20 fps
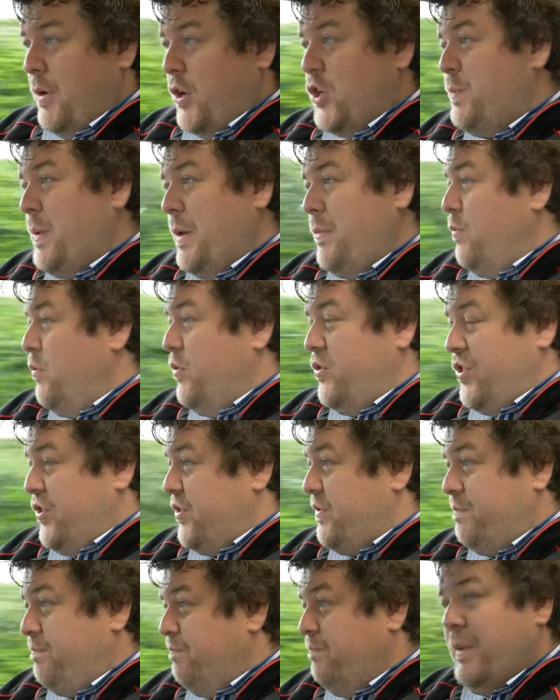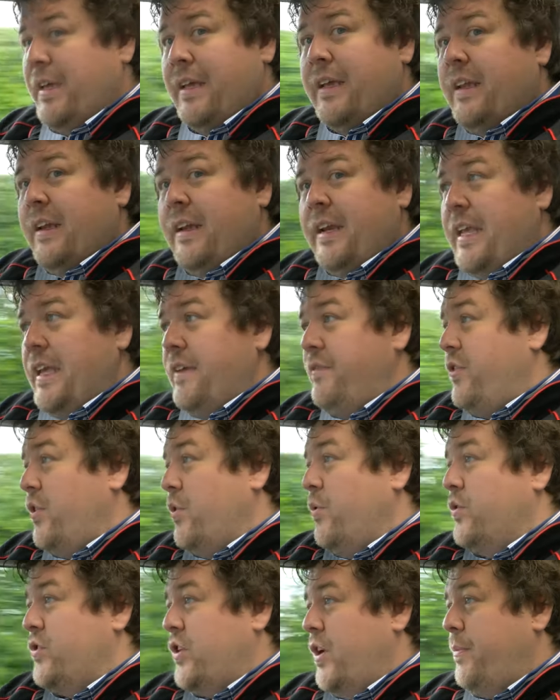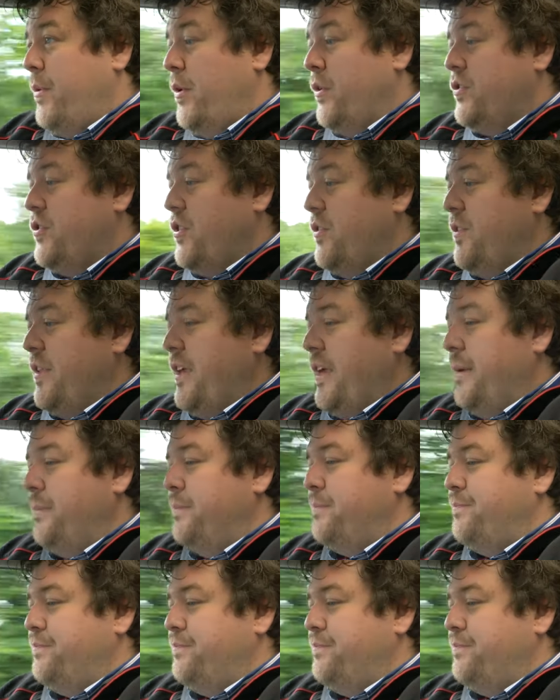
most people would just leave the Autobox on there.